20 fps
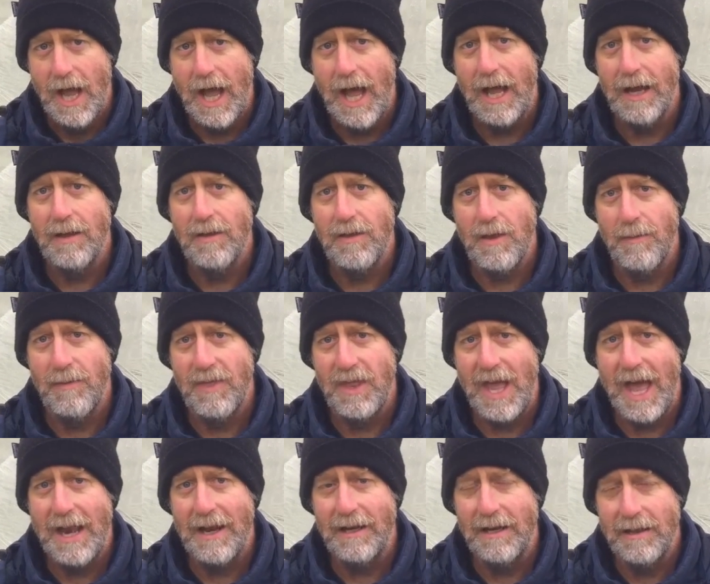and some of the
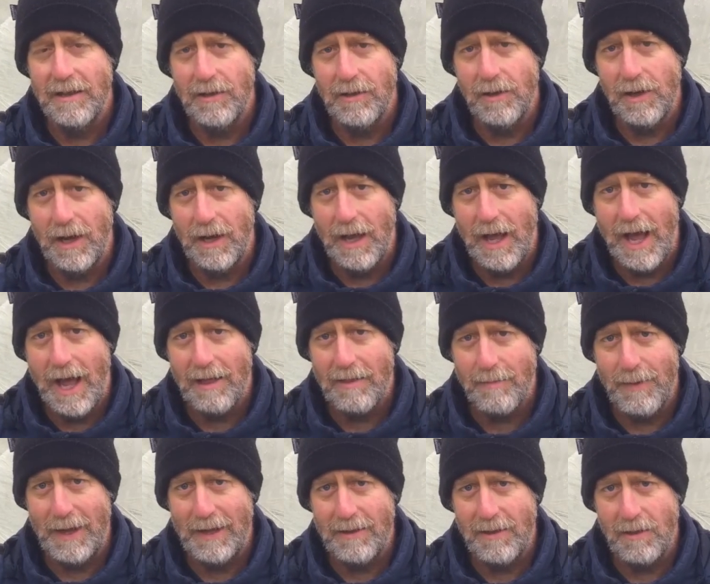analytical
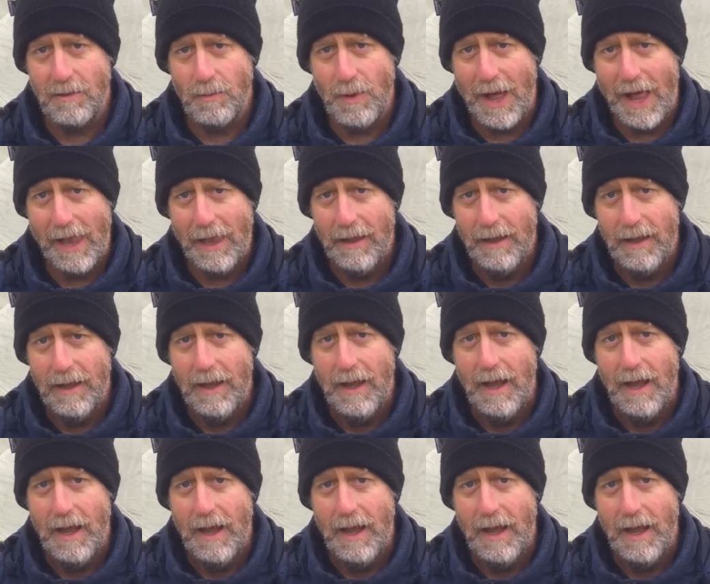aspects as well.